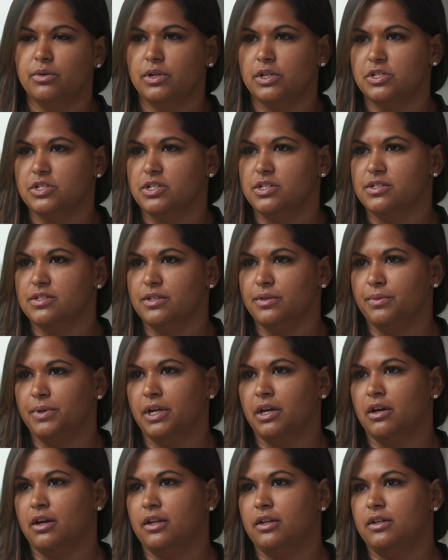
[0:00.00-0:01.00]
questions that
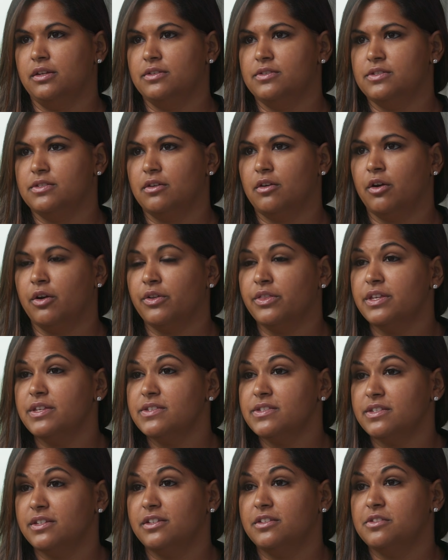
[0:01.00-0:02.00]
we got is Are
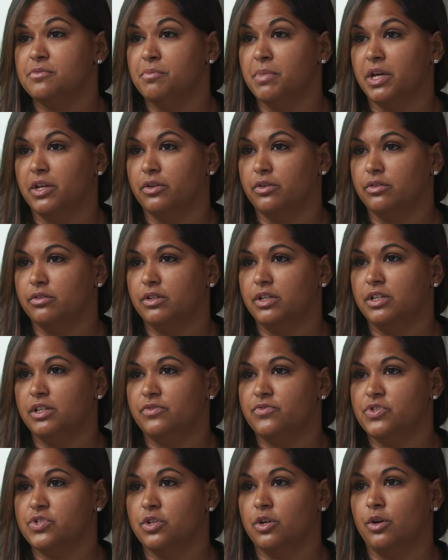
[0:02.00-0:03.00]
these seeds metal?
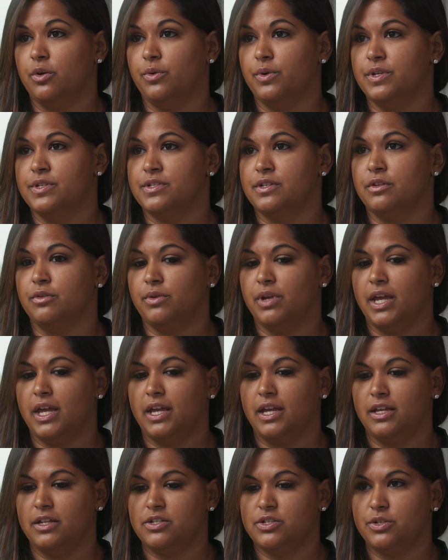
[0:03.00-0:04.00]
And if so, is it
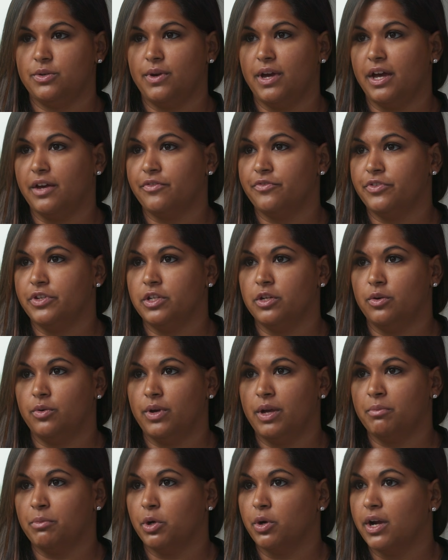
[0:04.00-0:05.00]
okay to have, you
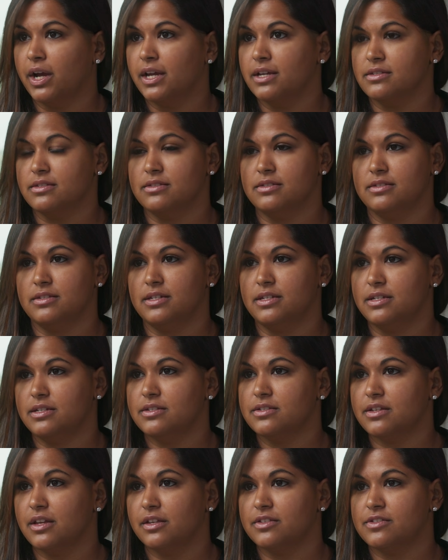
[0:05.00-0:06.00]
know, MRIs and
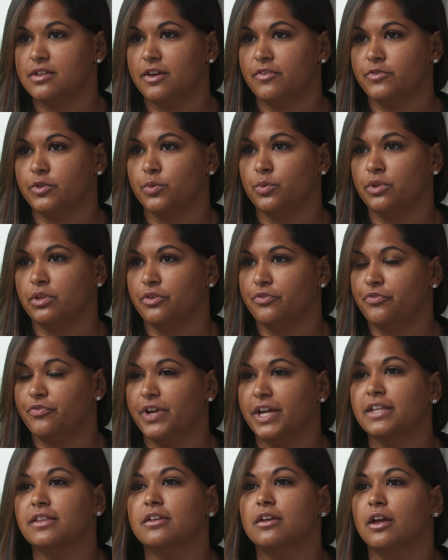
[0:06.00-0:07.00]
CT scans after? Will it
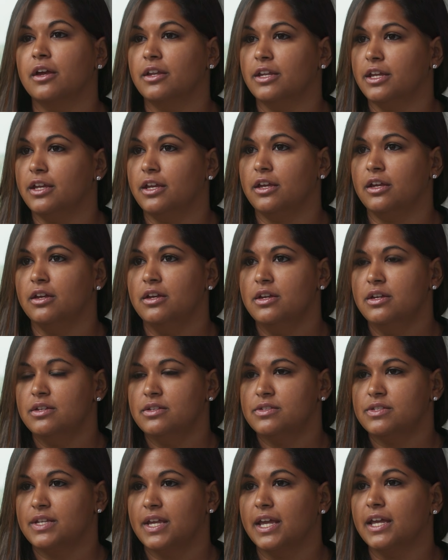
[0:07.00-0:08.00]
affect any
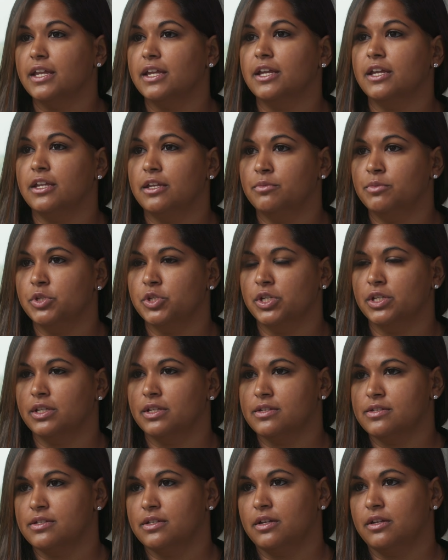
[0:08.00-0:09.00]
scanning and imaging
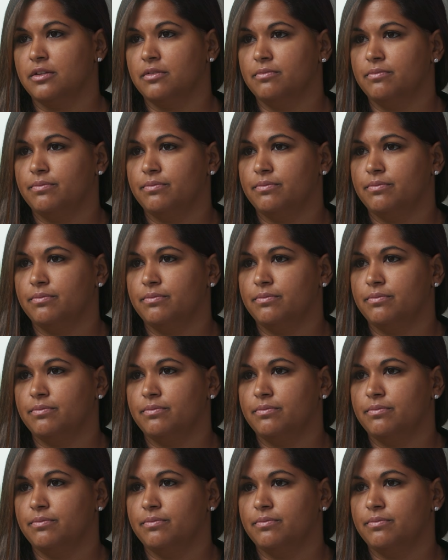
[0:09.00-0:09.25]
that is done?